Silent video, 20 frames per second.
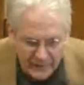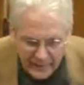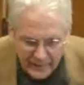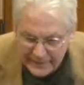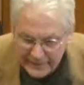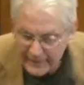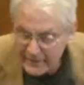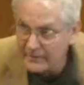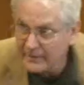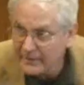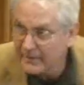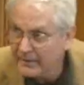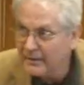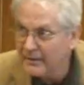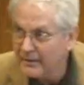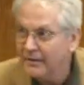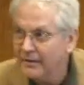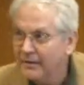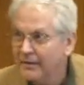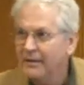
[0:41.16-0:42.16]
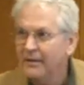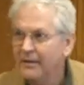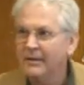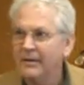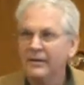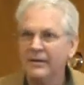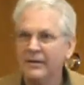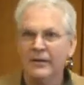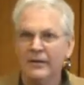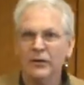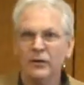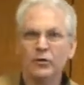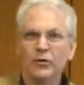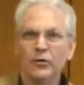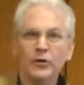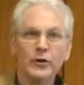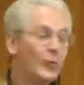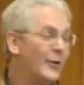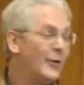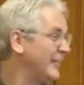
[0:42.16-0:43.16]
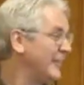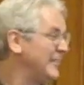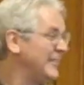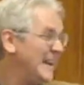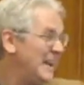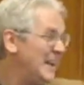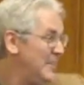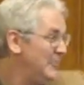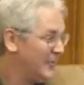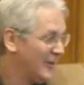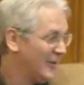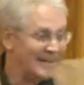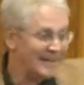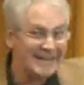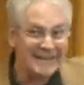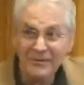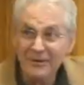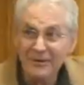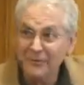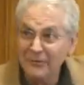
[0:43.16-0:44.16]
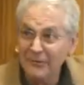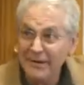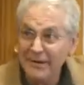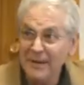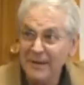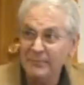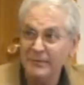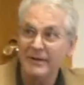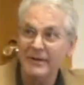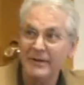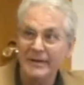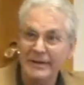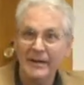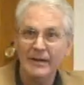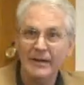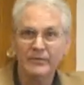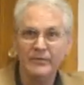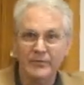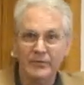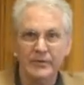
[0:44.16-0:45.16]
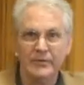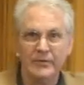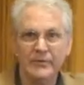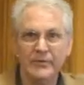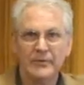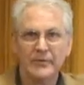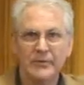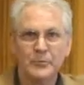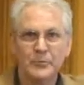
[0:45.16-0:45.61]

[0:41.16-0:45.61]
like, learn what their names are, get the vocabulary down first,